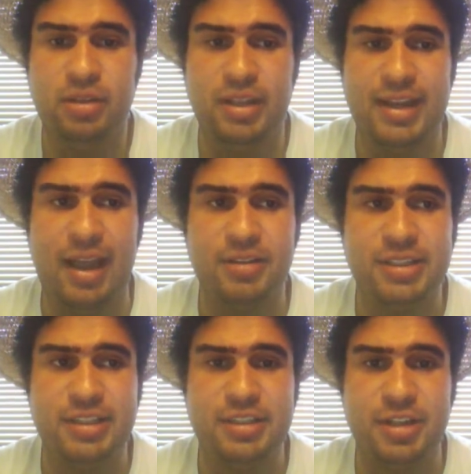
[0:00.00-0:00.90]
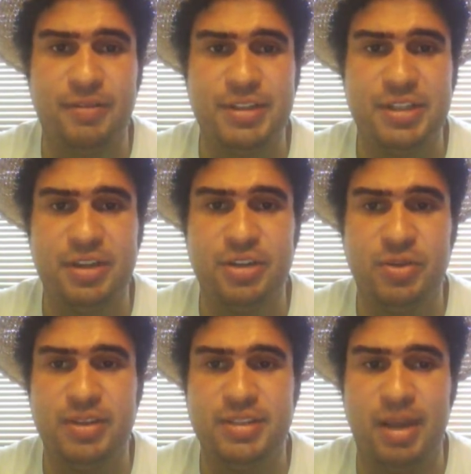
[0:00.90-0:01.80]
the counseling services are
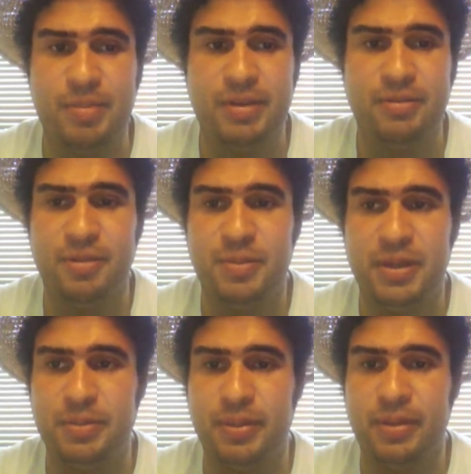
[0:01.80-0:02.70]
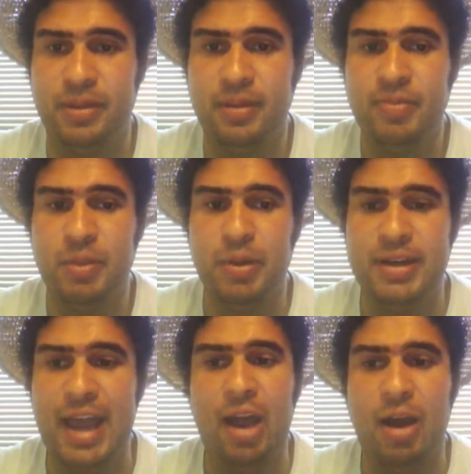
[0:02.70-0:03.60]
doing something for people, but
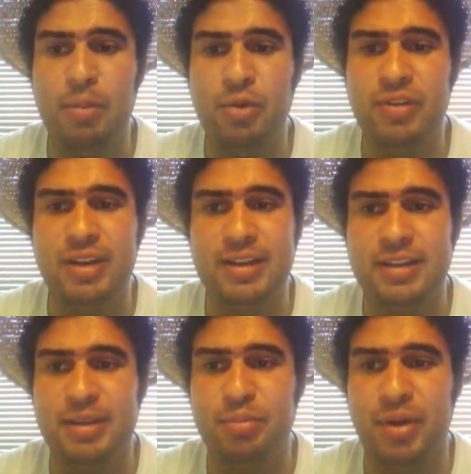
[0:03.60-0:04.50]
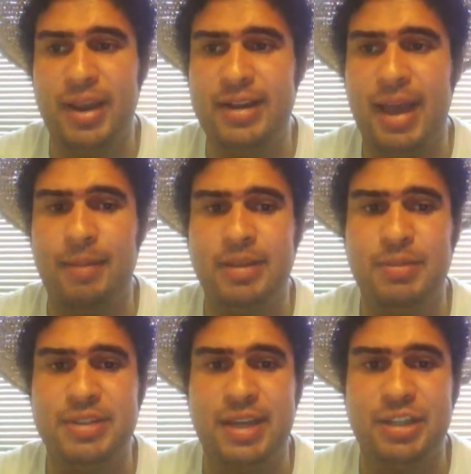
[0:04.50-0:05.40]
now I'm moving into the brain
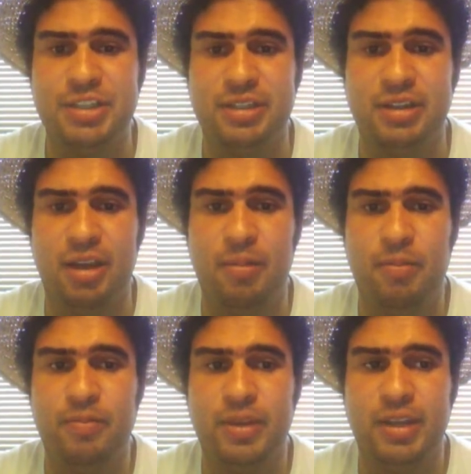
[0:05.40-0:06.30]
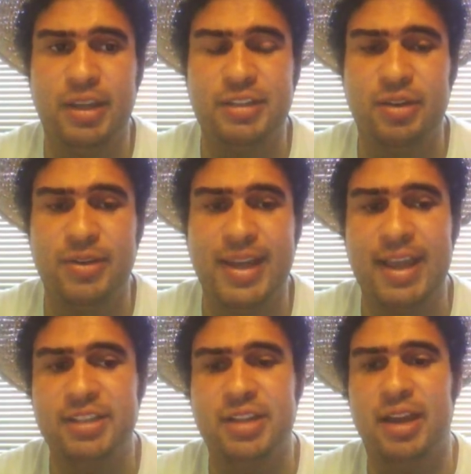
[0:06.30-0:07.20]
optimization. Because
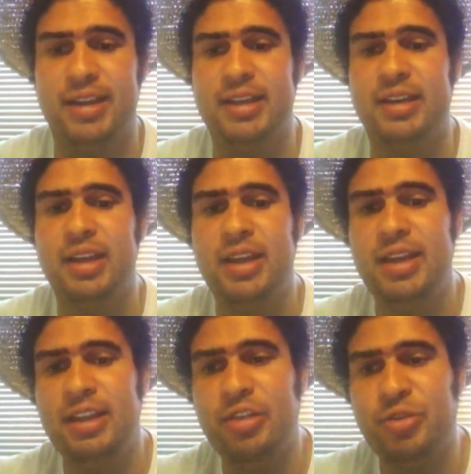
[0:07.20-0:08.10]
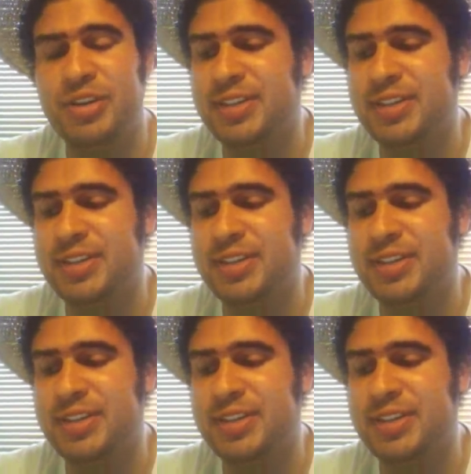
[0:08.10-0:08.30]
gang stalking through the